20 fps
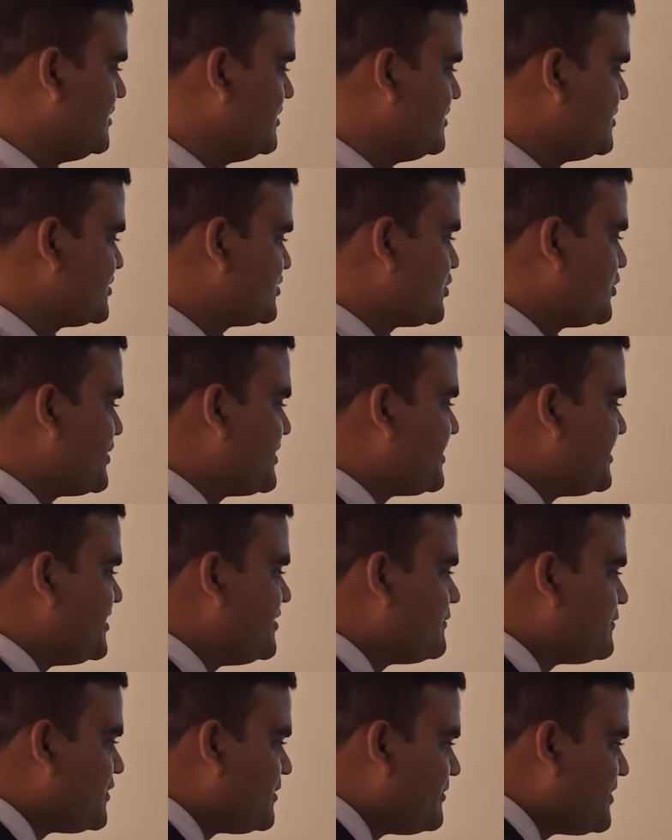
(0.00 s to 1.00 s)
showing
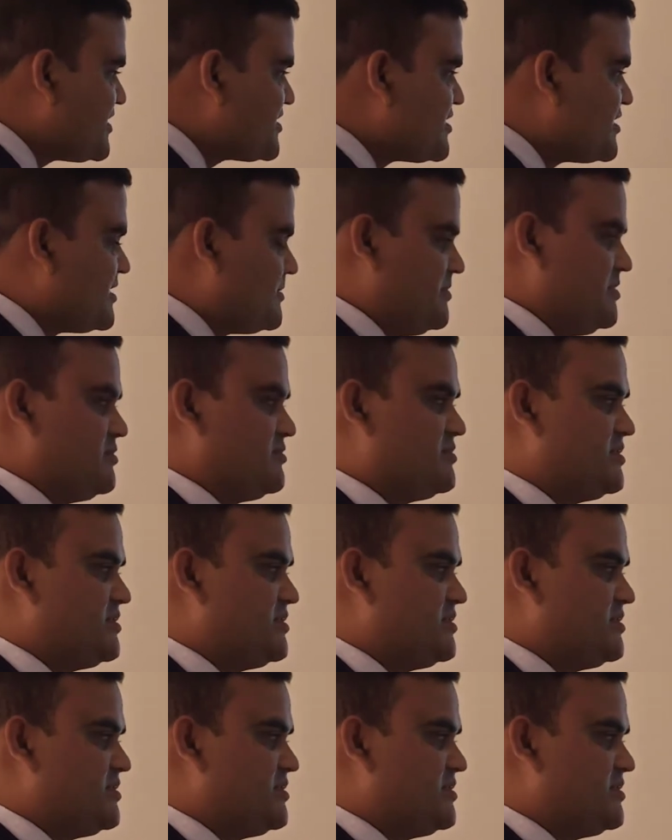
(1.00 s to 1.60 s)
information about